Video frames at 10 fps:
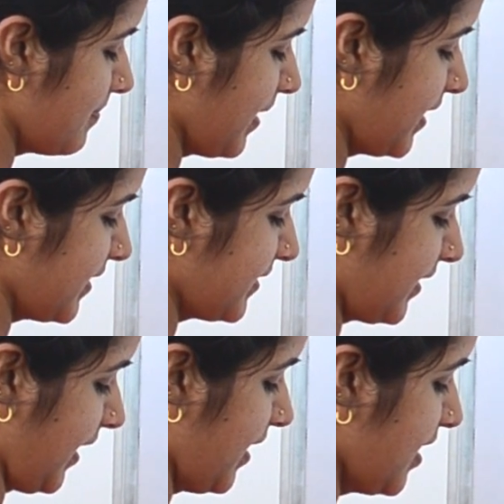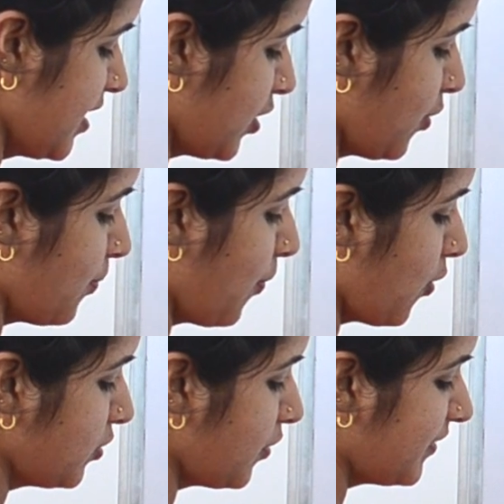minus 3. Now
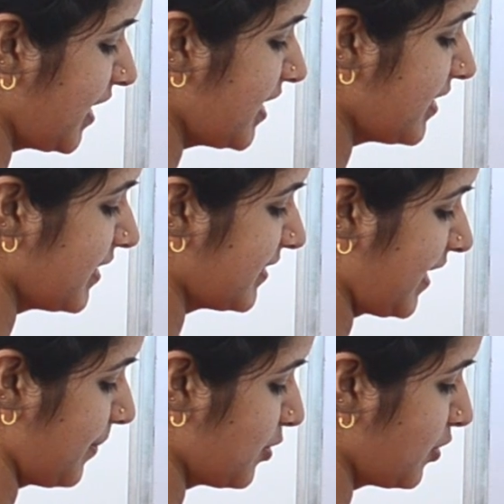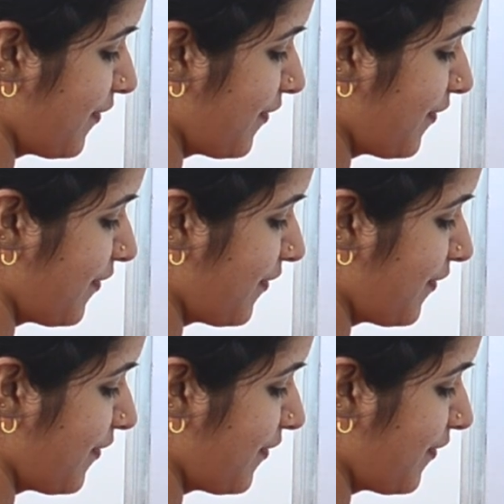both of these are same, so the